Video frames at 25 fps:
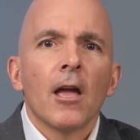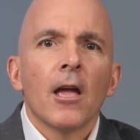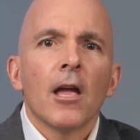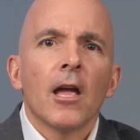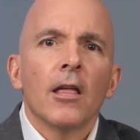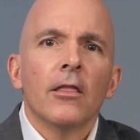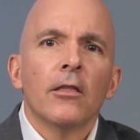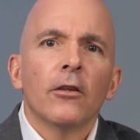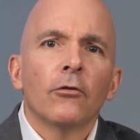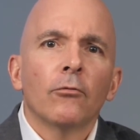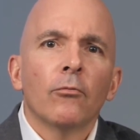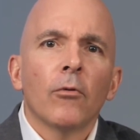
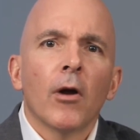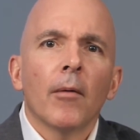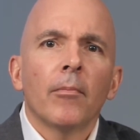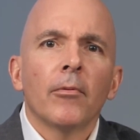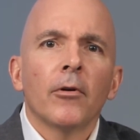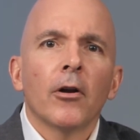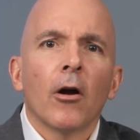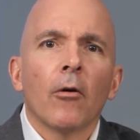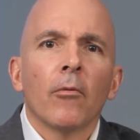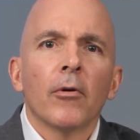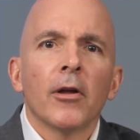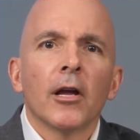In this
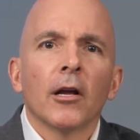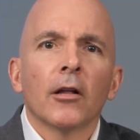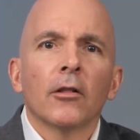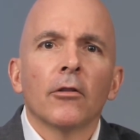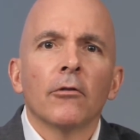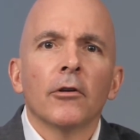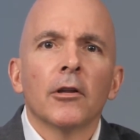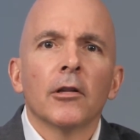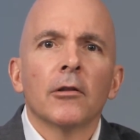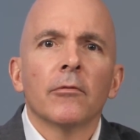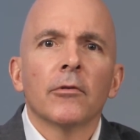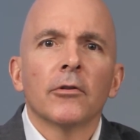webinar, we
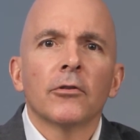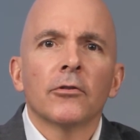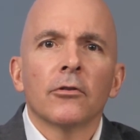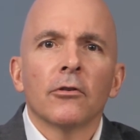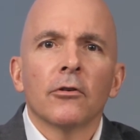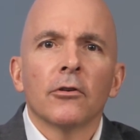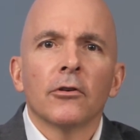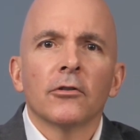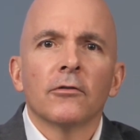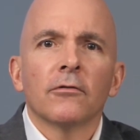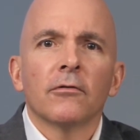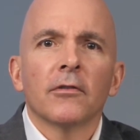included the
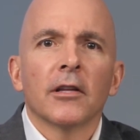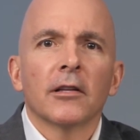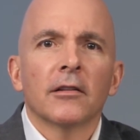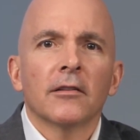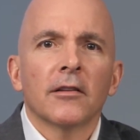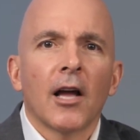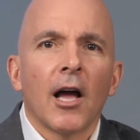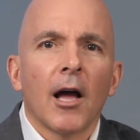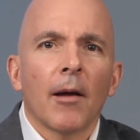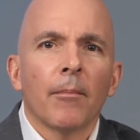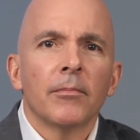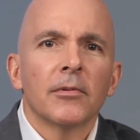returns for the
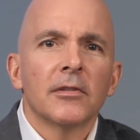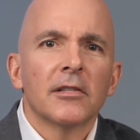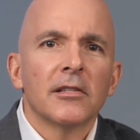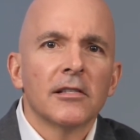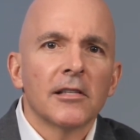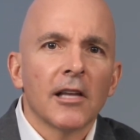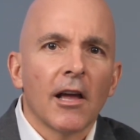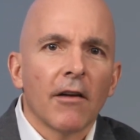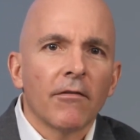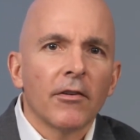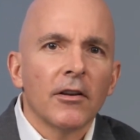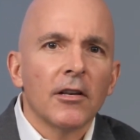top
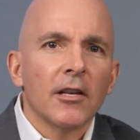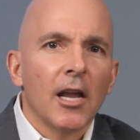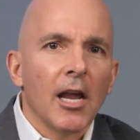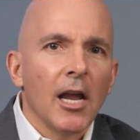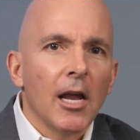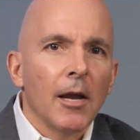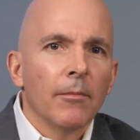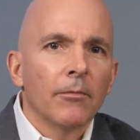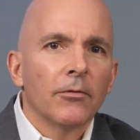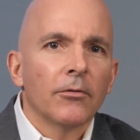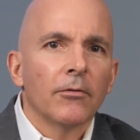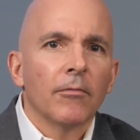seven
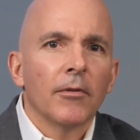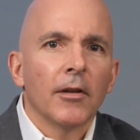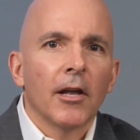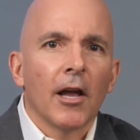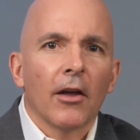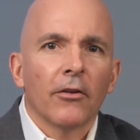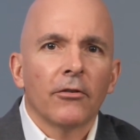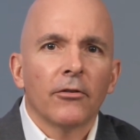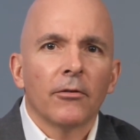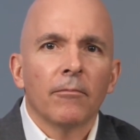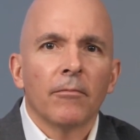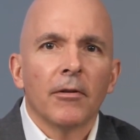names of the
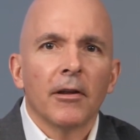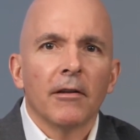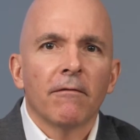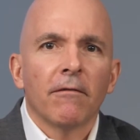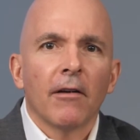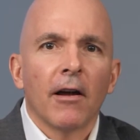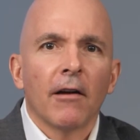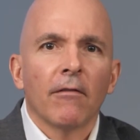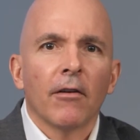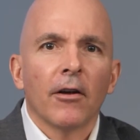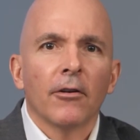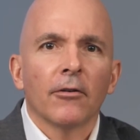S&P
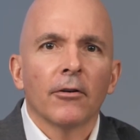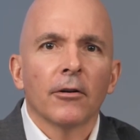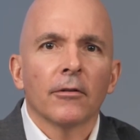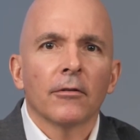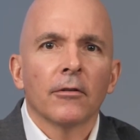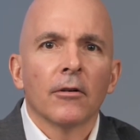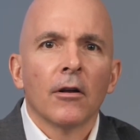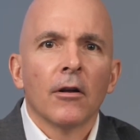500,